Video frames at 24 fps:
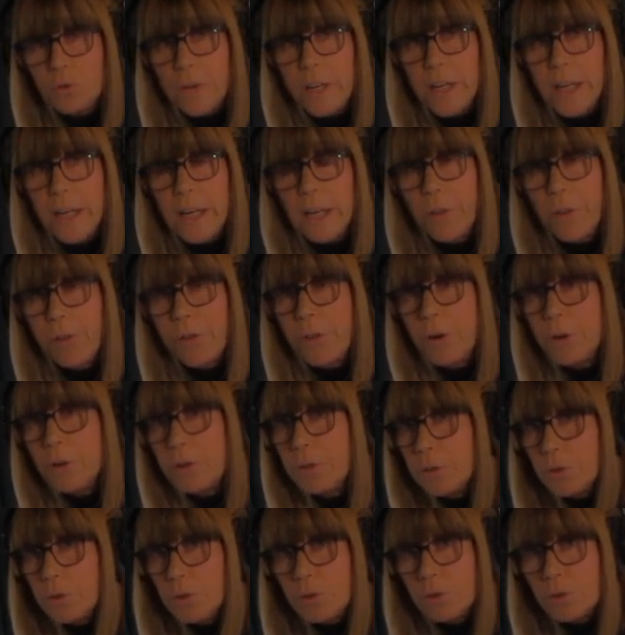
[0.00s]
string,
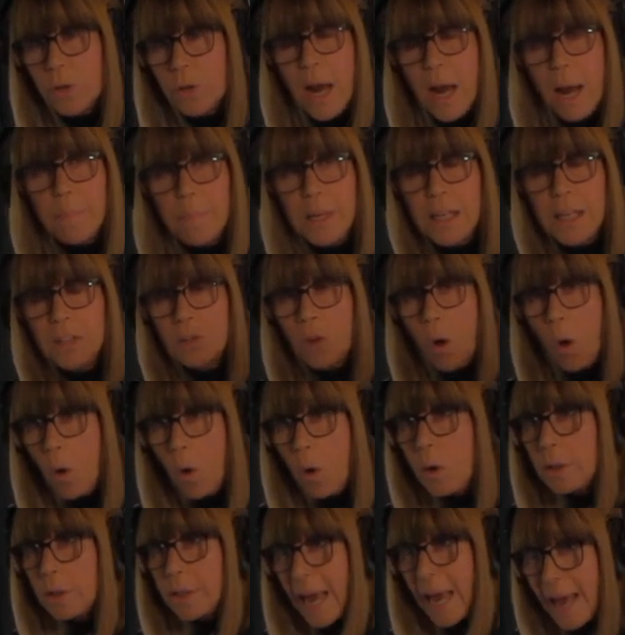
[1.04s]
third string. I mean, his
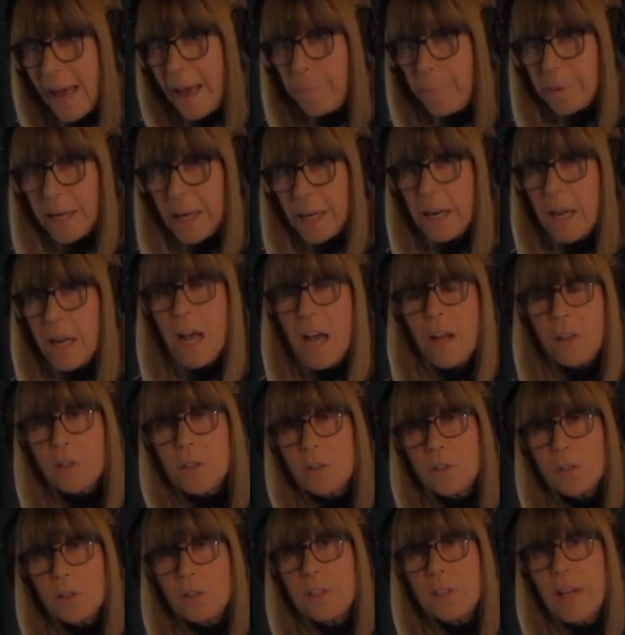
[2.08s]
whole cabinet.
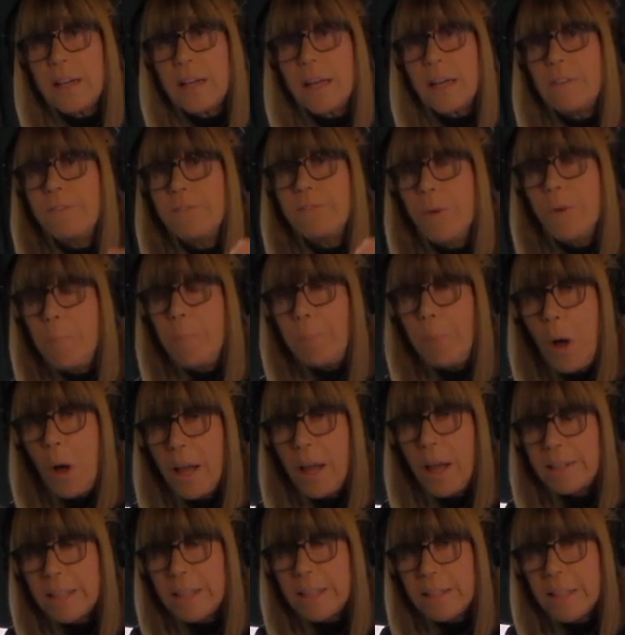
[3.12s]
This is like in
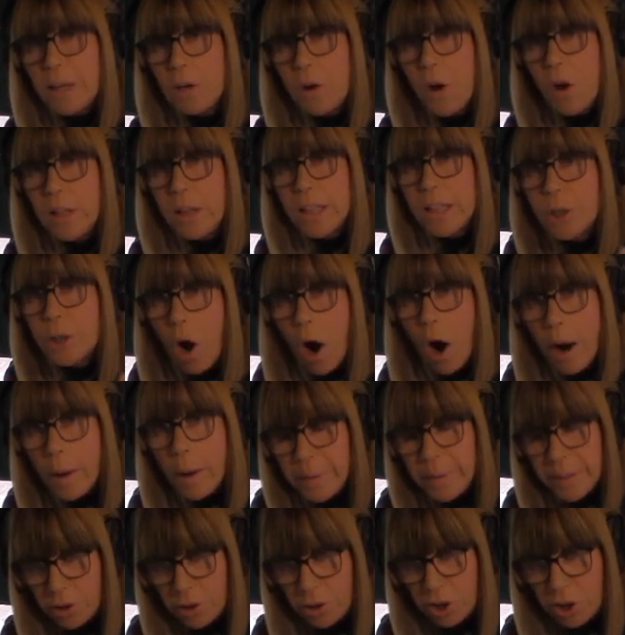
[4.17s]
football. I think they call it
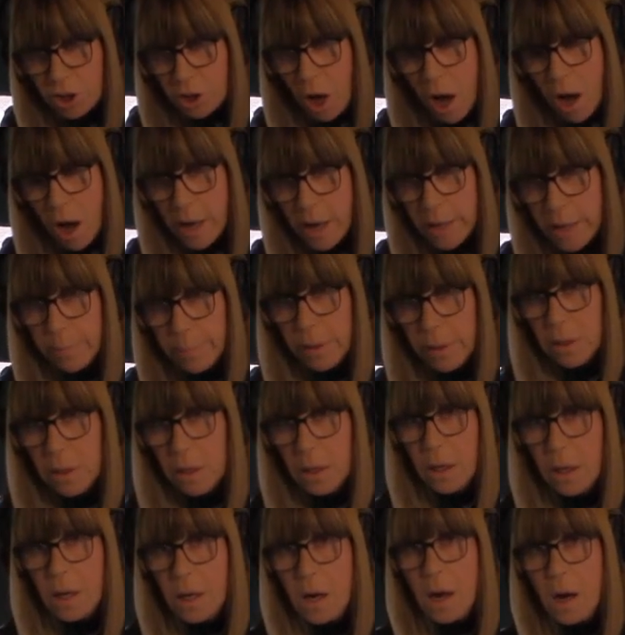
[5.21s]
garbage time.
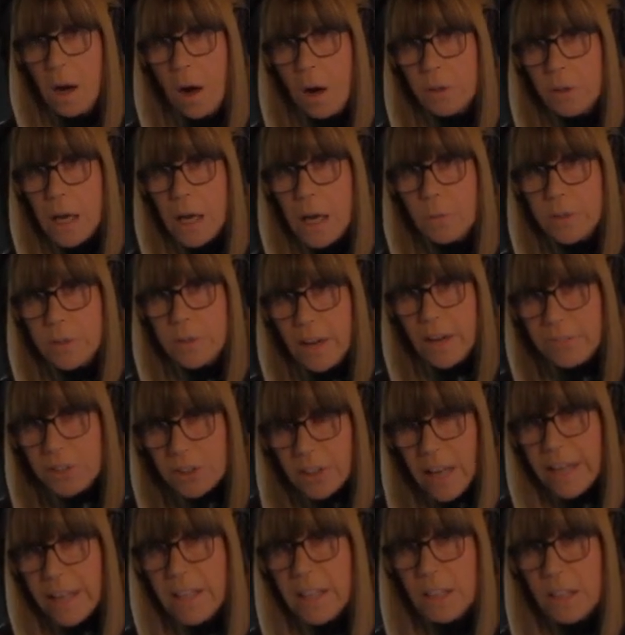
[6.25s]
Okay, when you have
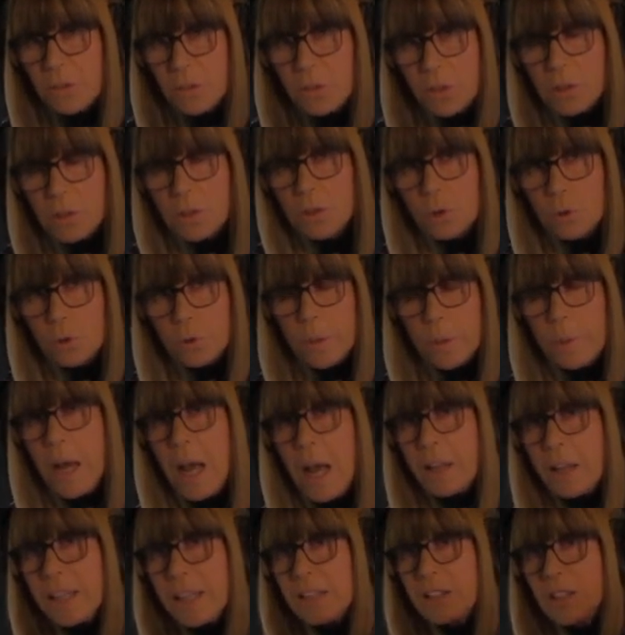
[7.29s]
second and third string,
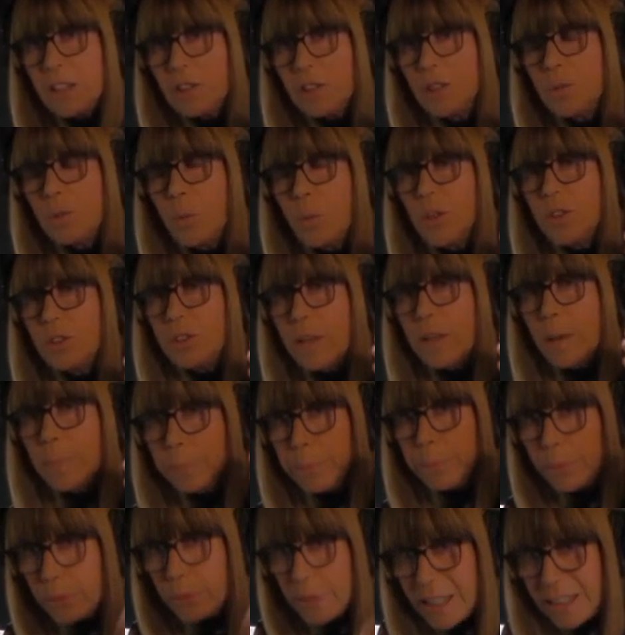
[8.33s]
like this is worse
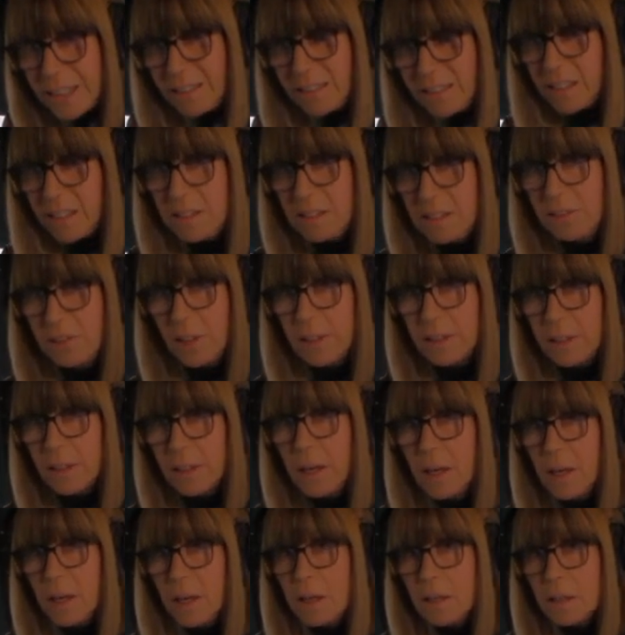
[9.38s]
than preseason.
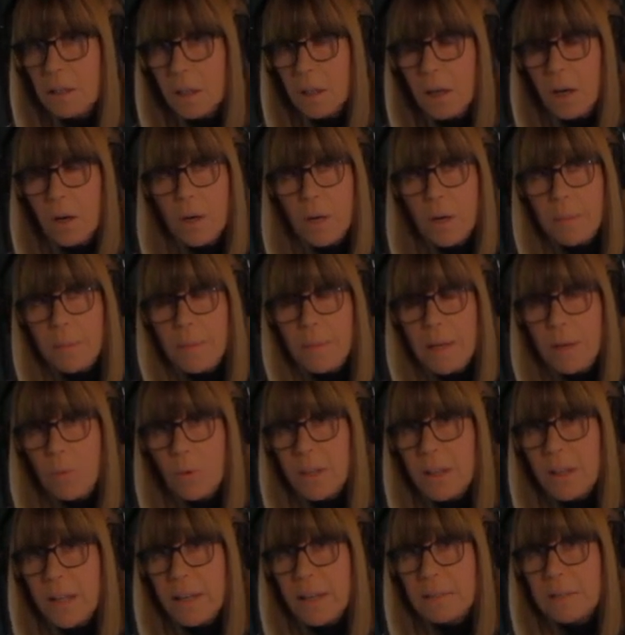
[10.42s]
You know what I
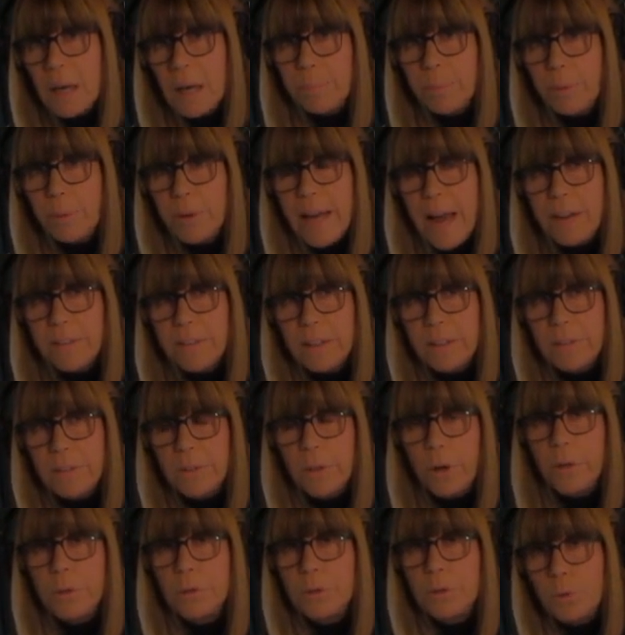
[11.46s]
mean? When they, they bring out the
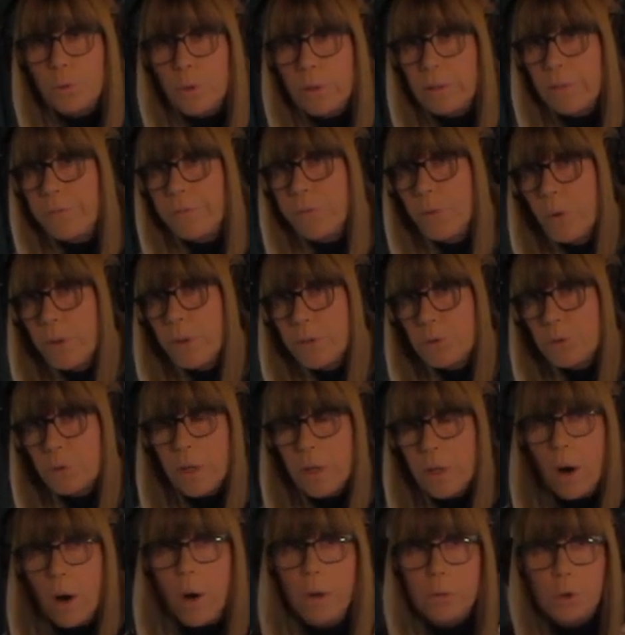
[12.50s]
third string, the fourth
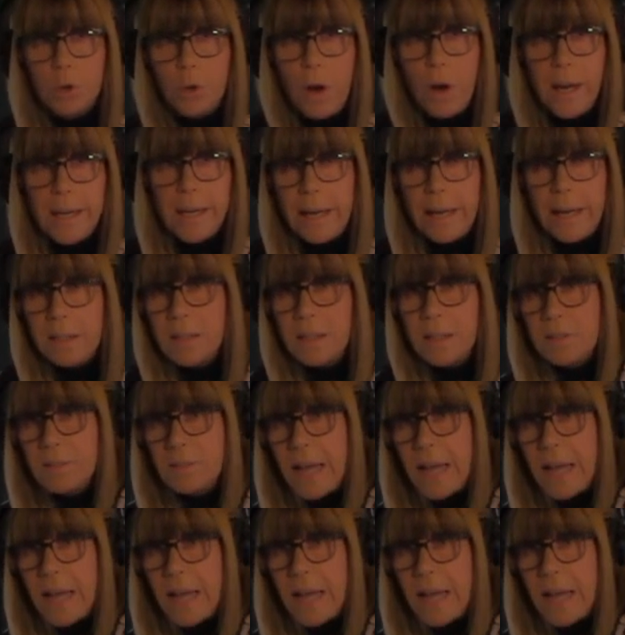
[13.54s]
string, oh, trying that